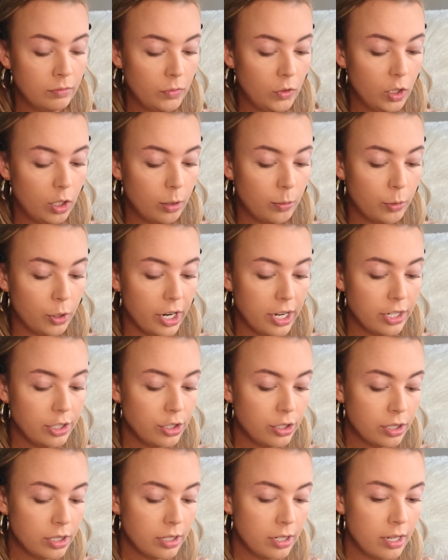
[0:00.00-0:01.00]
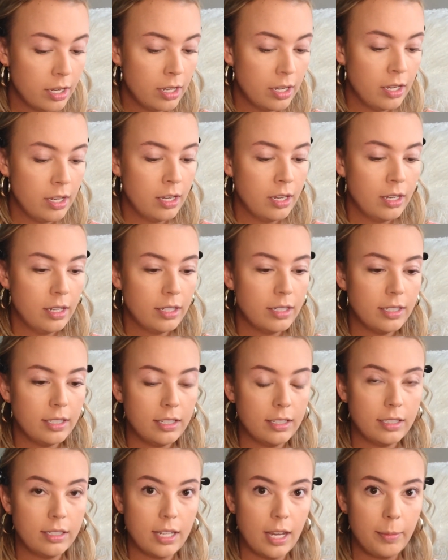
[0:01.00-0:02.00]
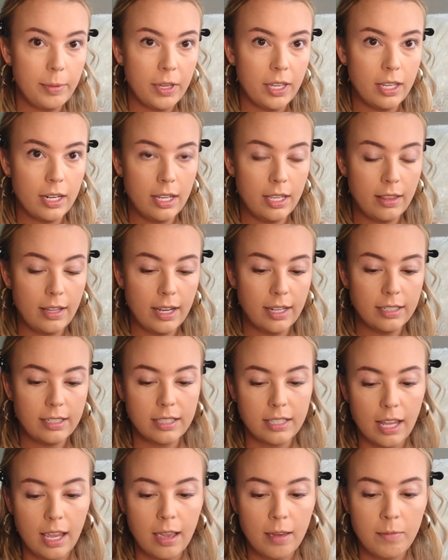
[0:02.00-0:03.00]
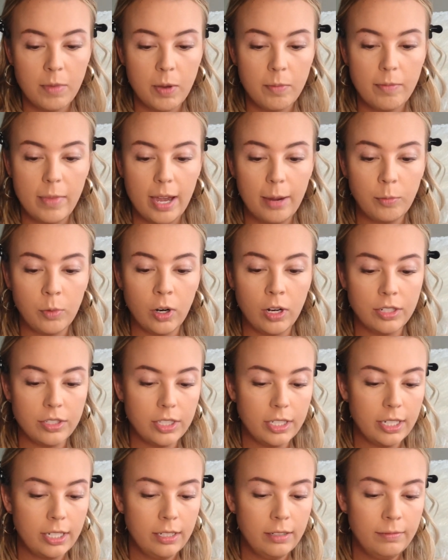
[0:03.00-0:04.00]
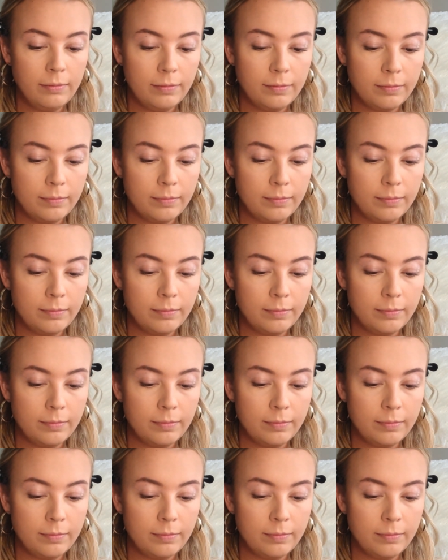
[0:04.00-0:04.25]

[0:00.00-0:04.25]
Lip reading: little brush, tapping it in that same matte bronzer,